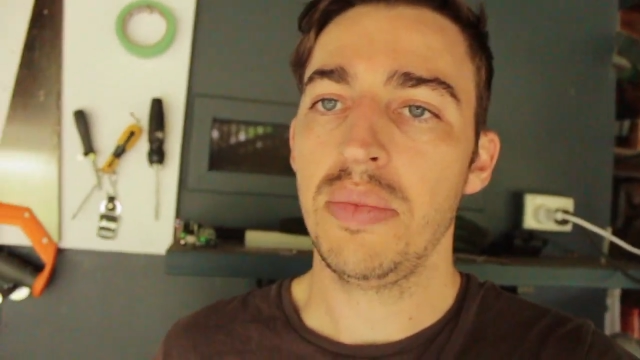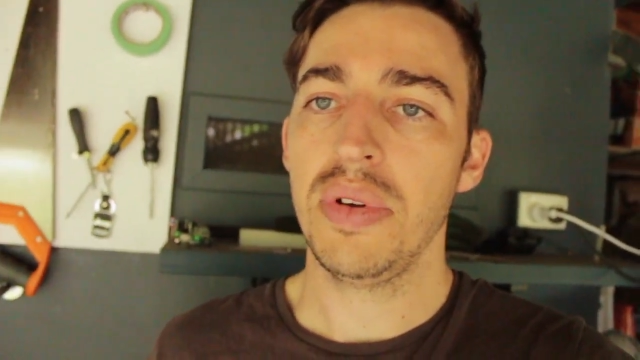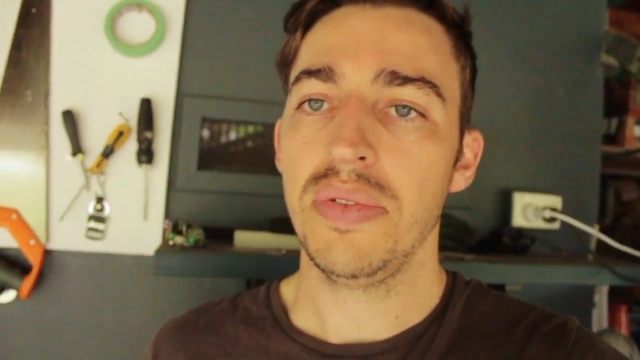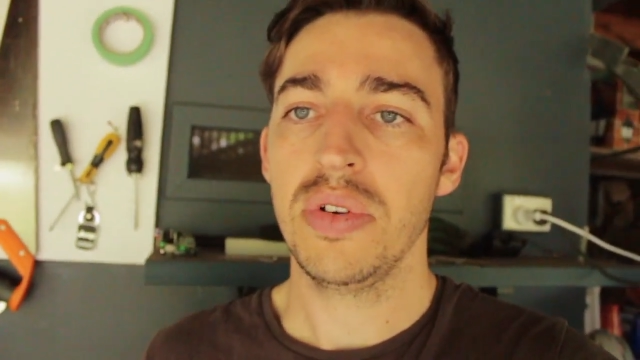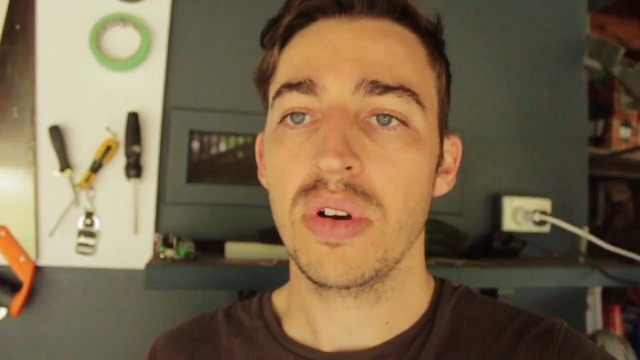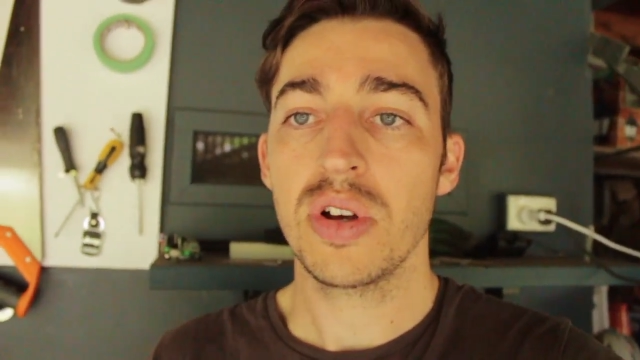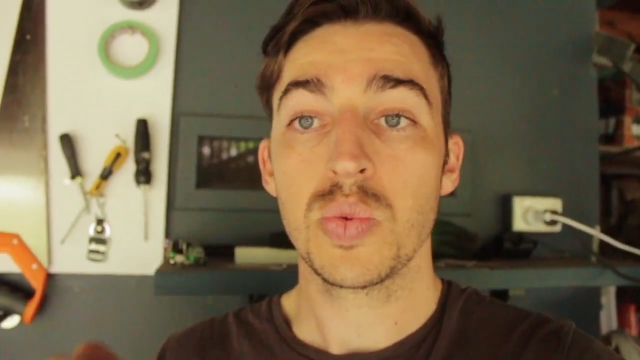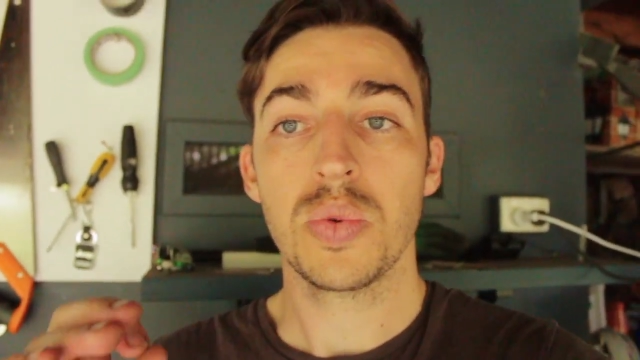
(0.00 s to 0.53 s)
If
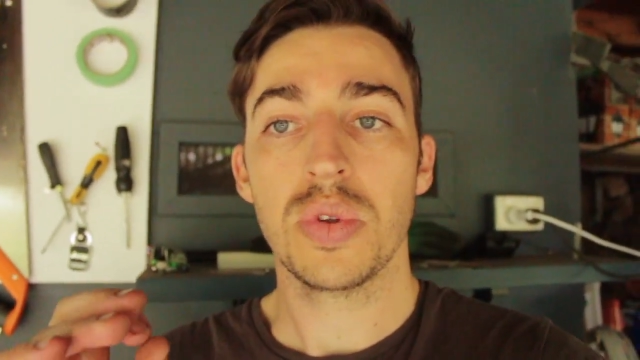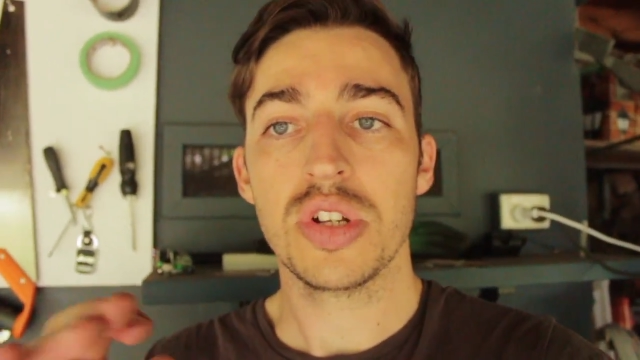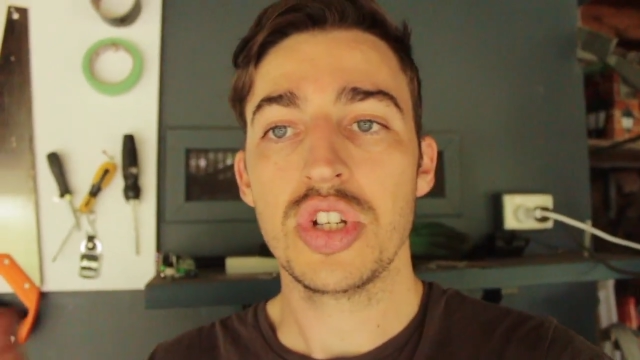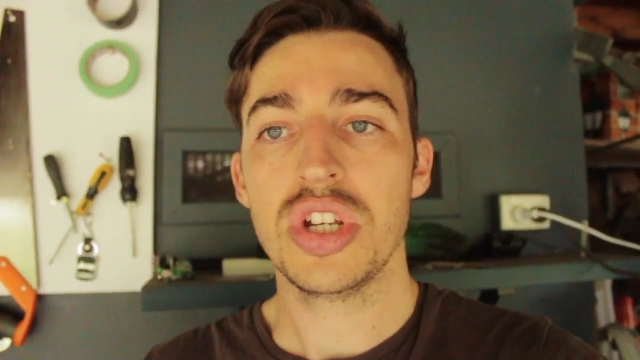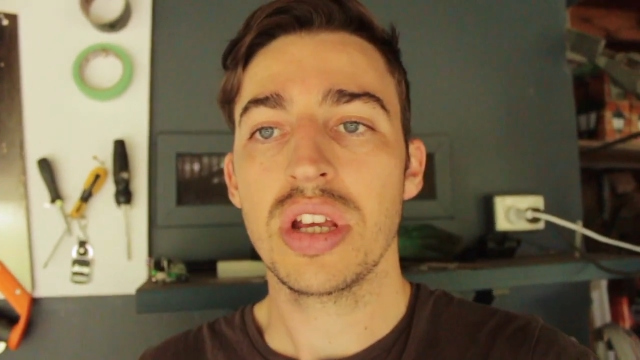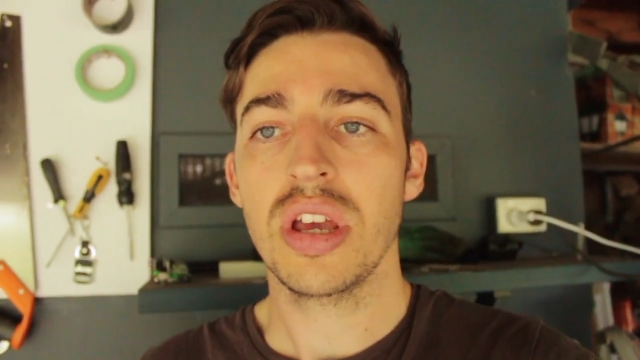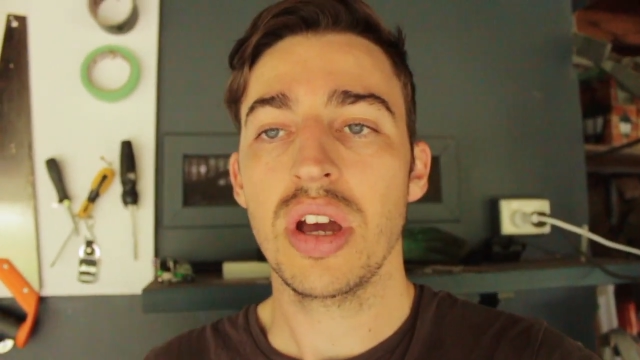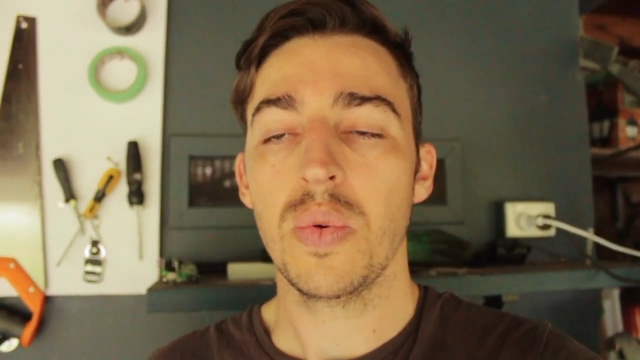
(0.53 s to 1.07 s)
you guys want to
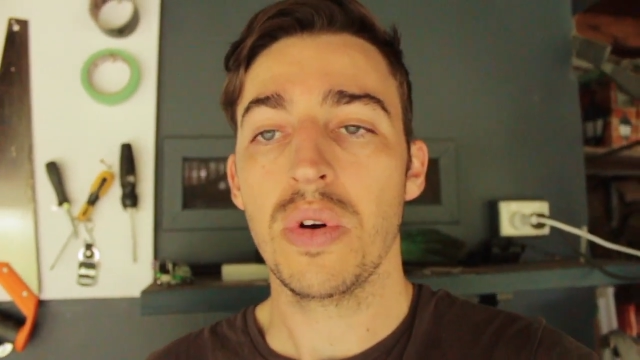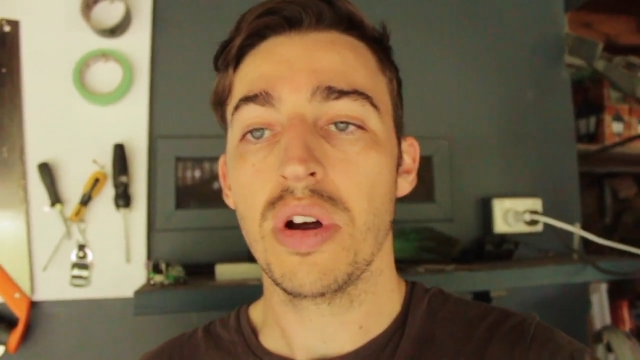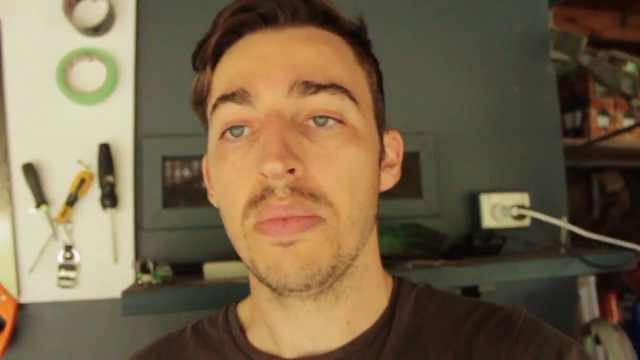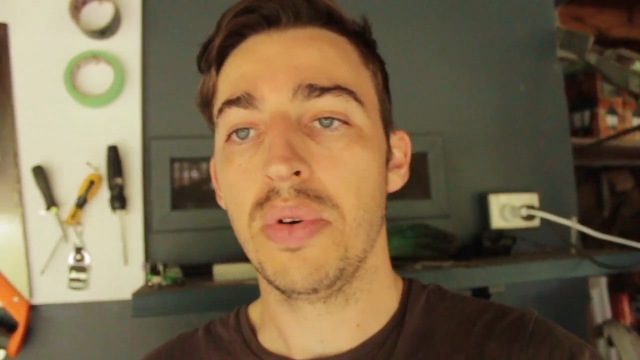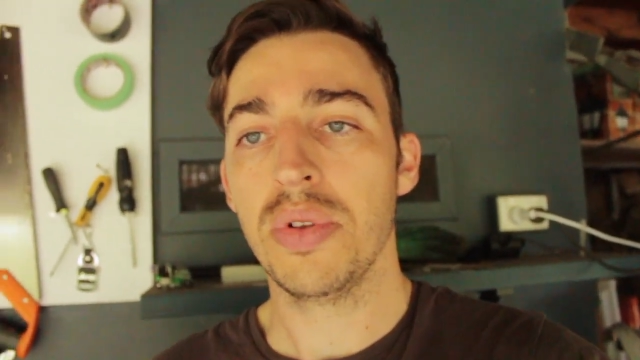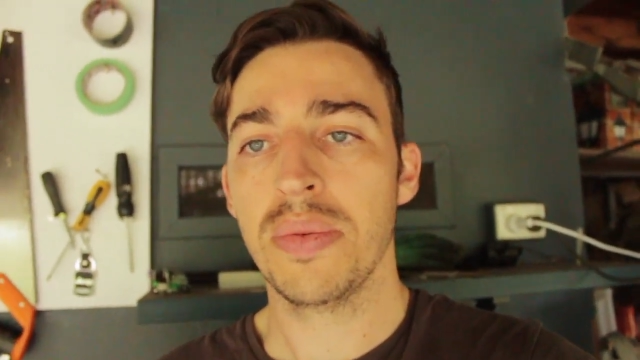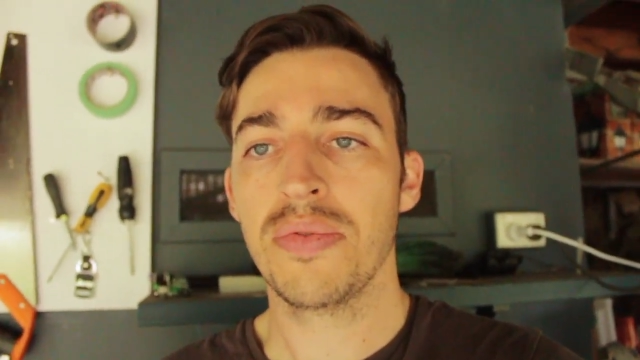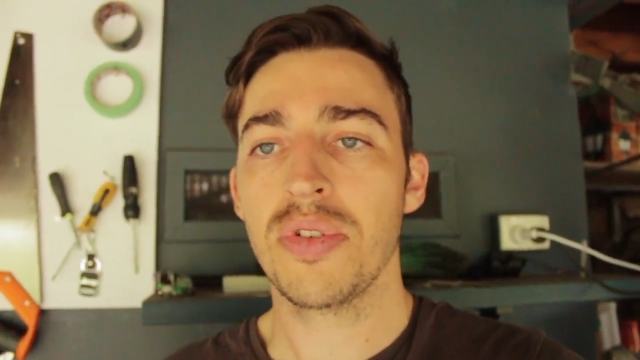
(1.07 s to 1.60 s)
check out where I
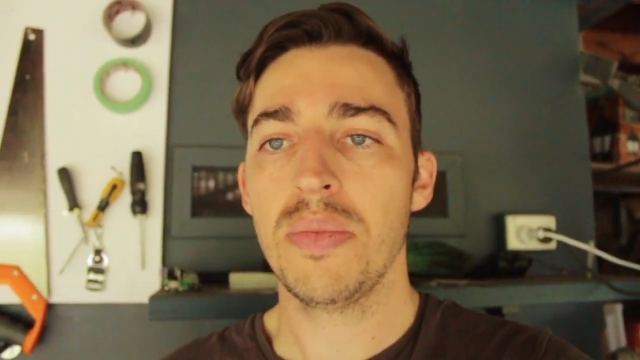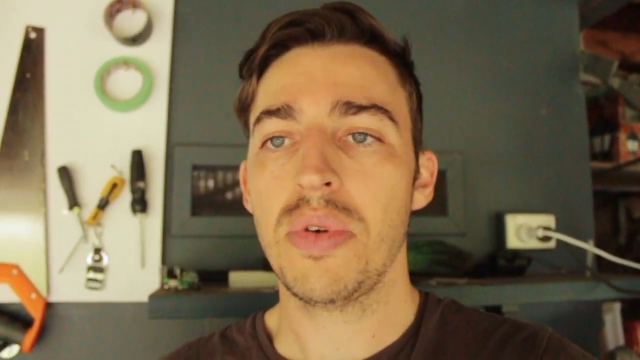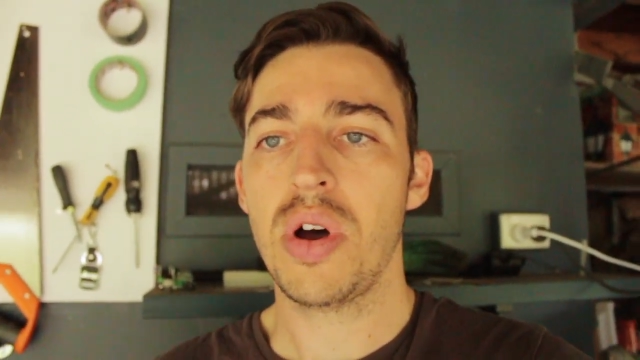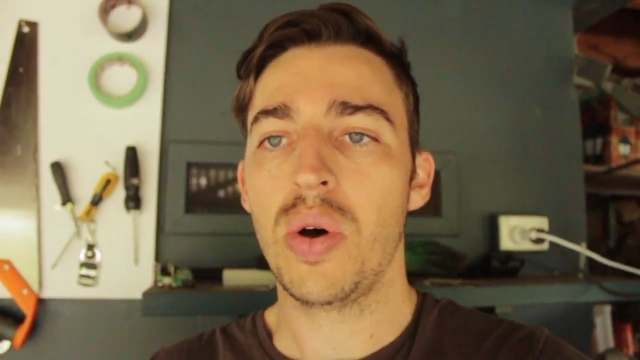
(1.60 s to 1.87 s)
bought them from,